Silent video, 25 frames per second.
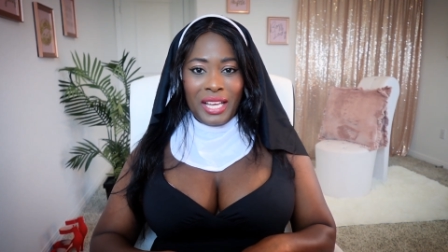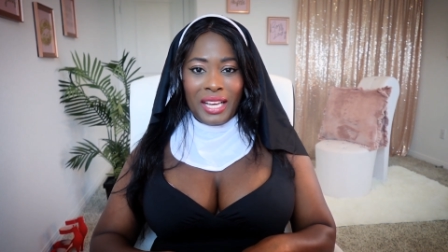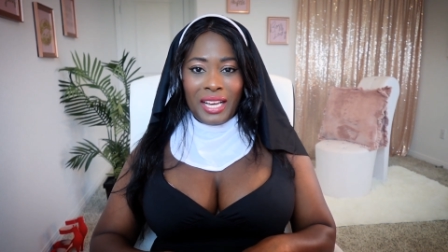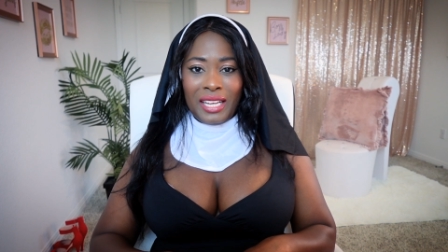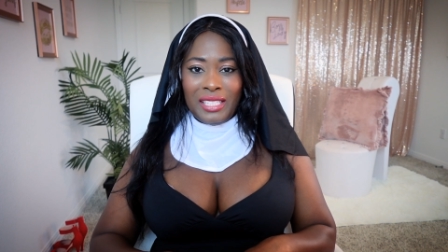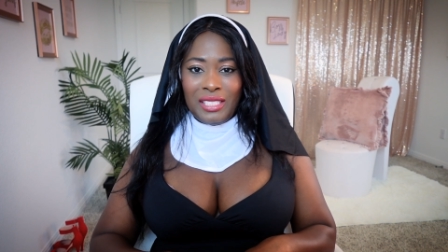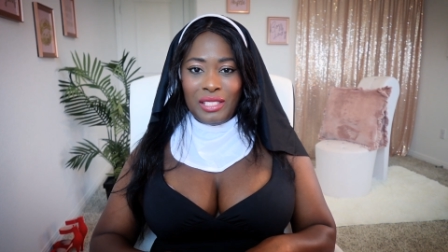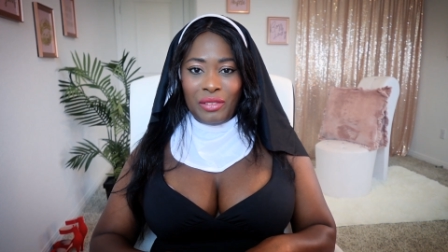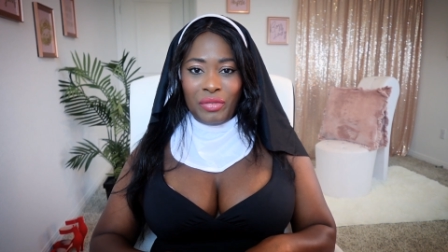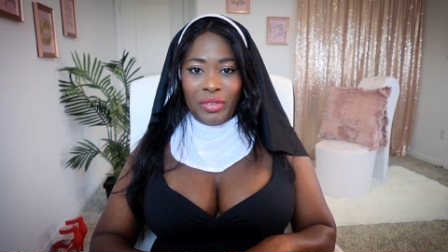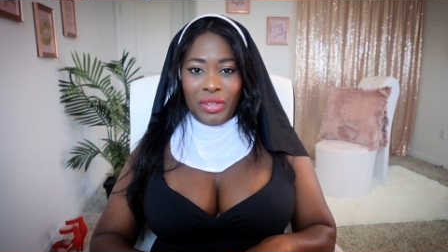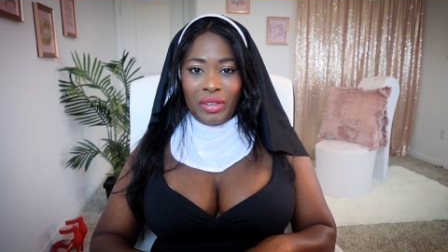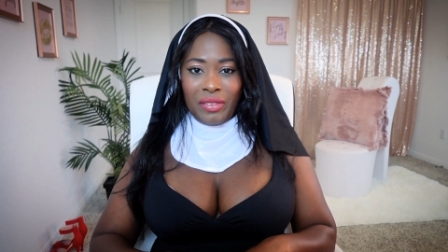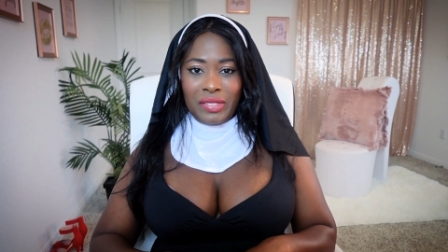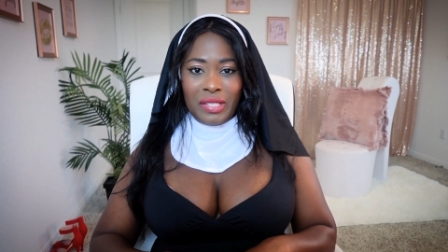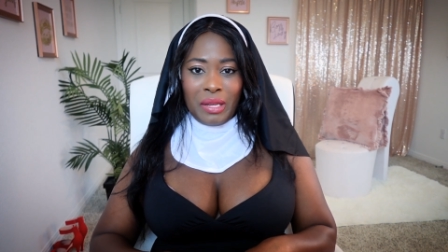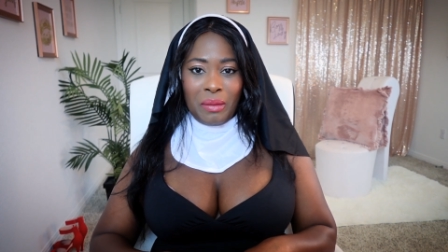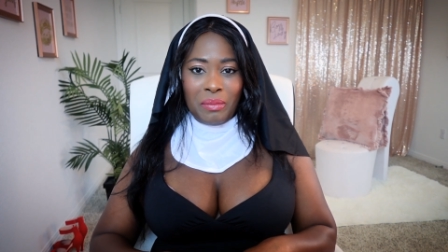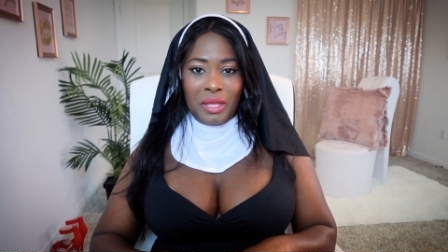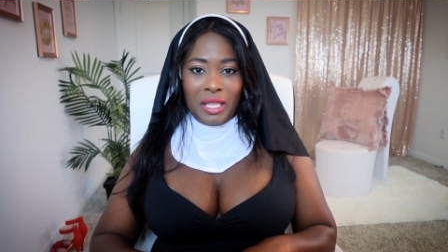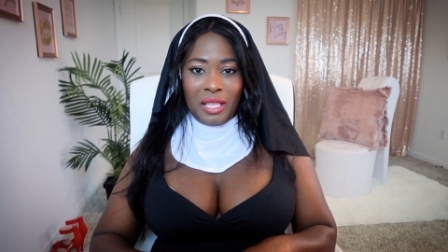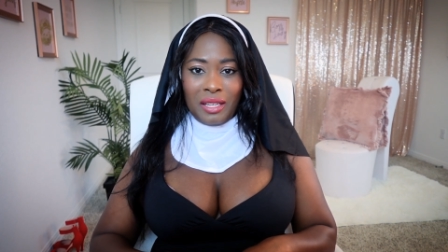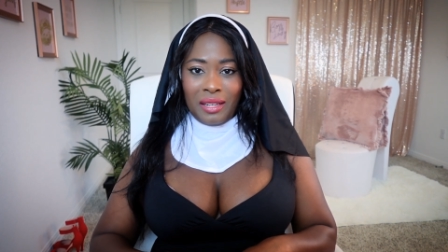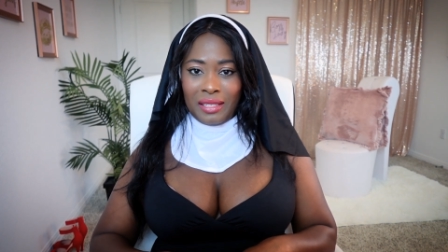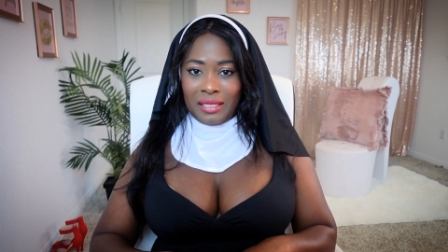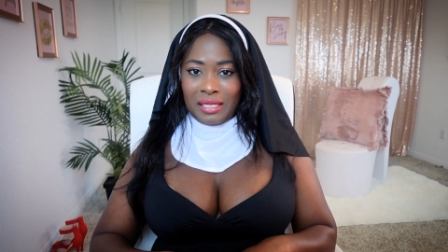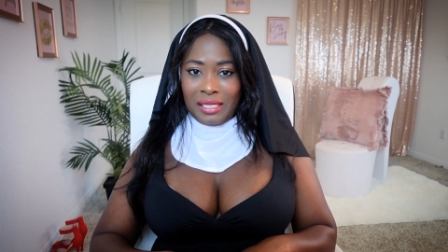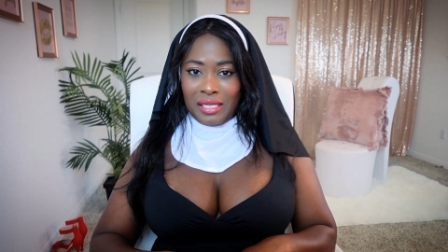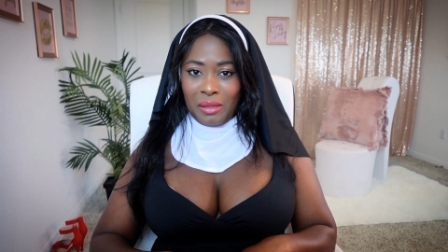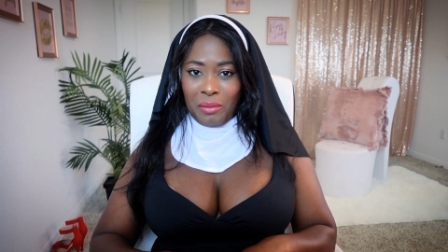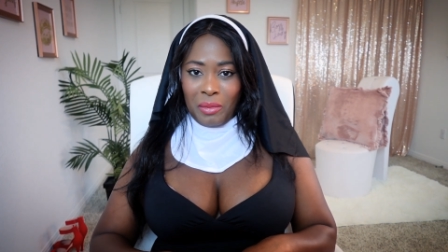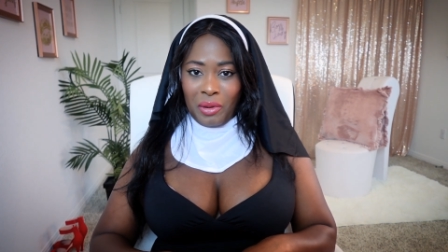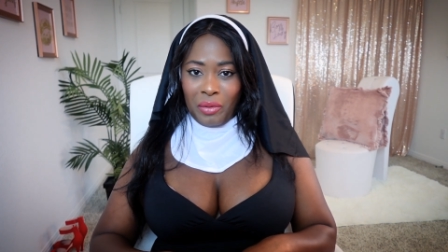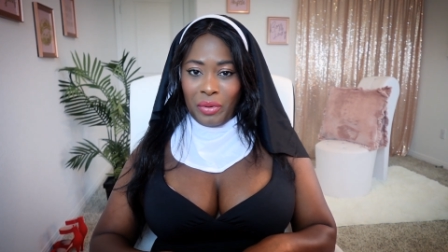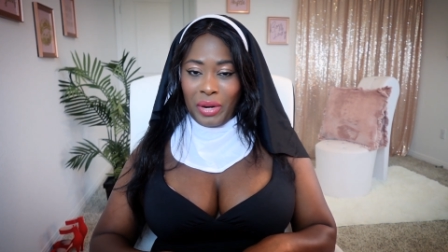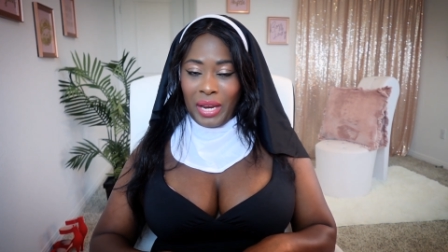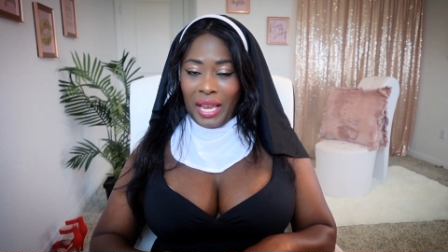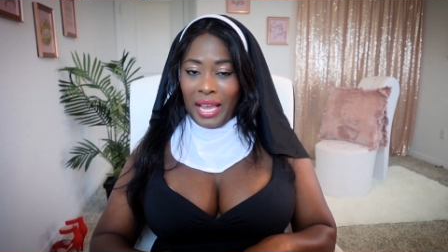Guys, if you have something like to see
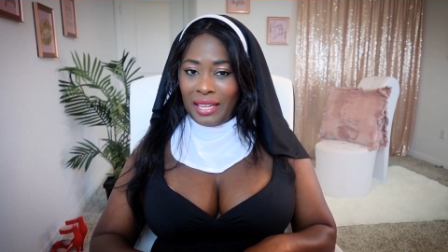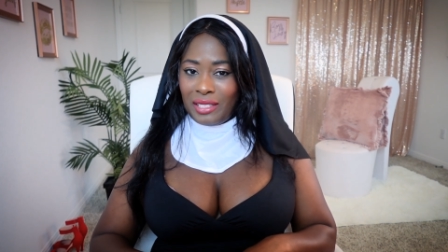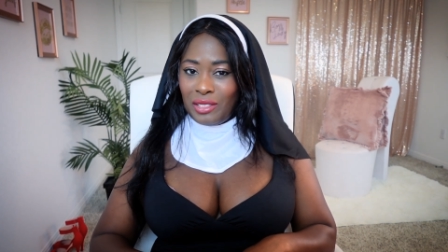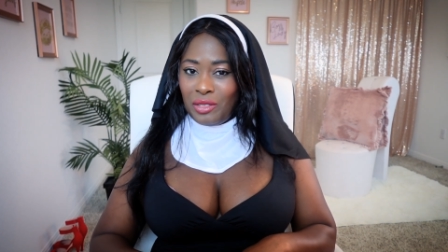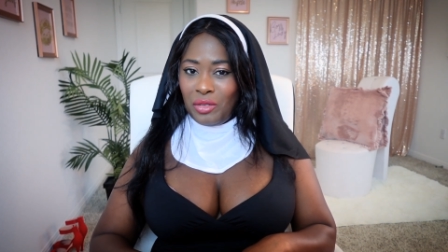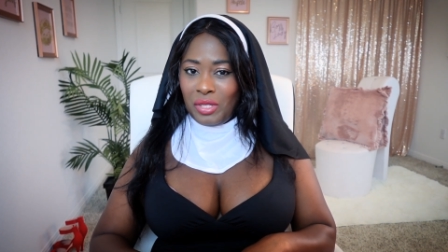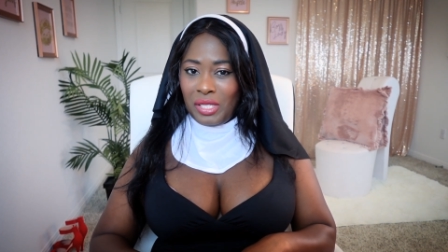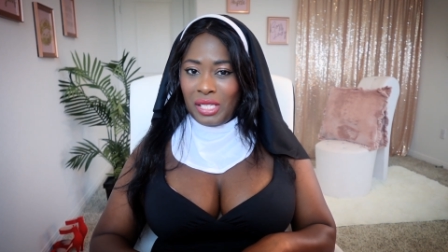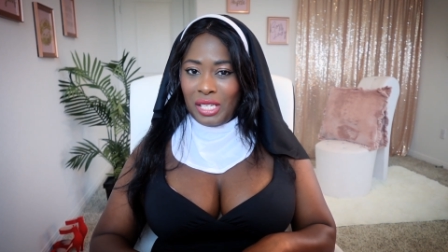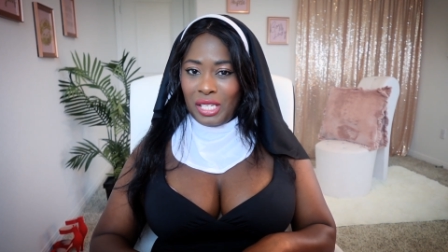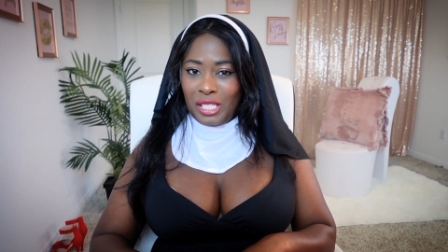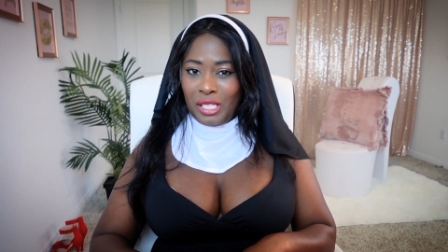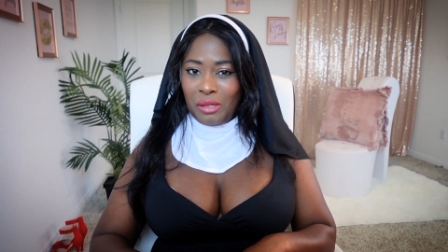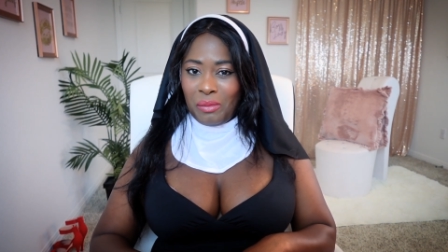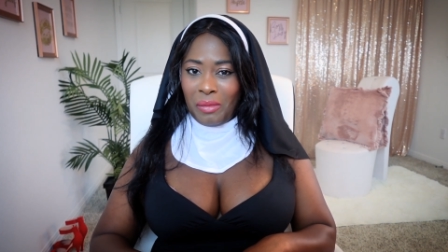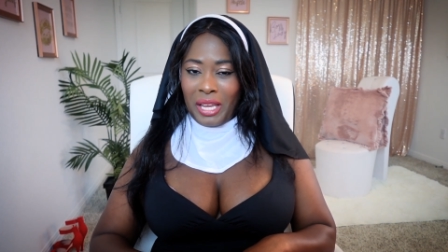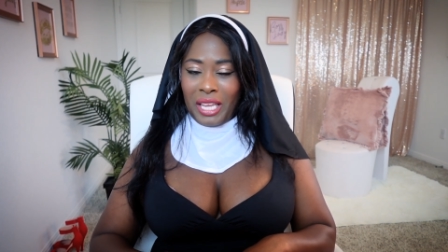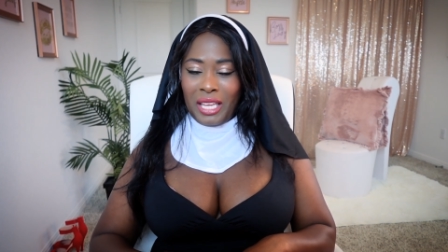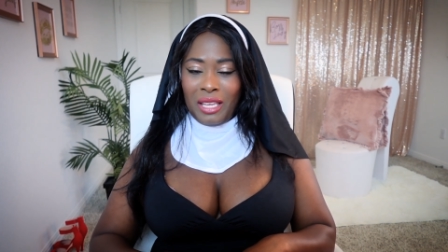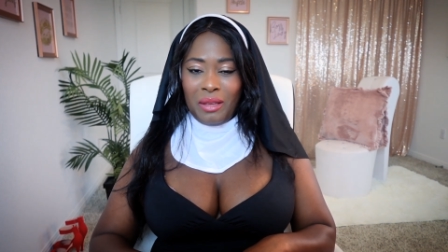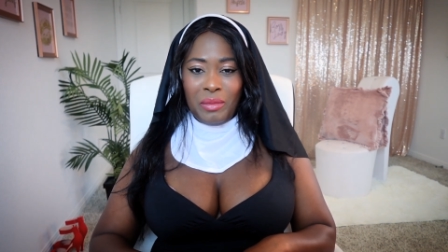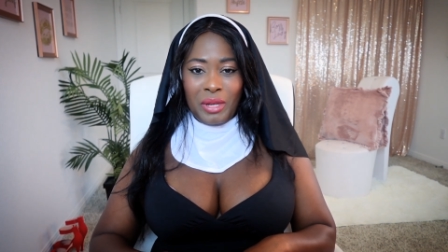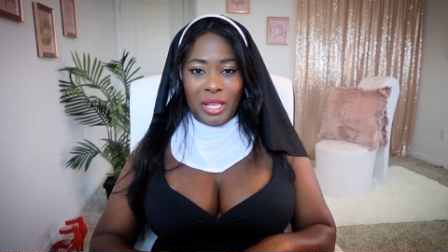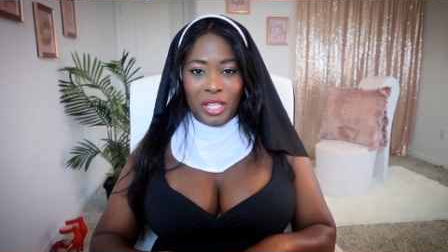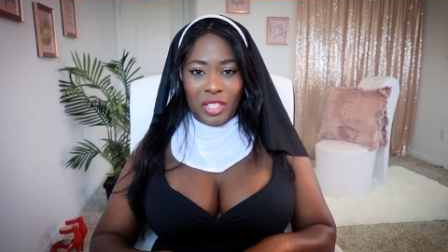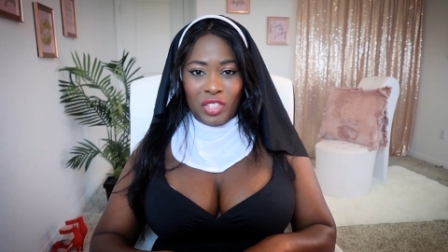me react to, send it to my email,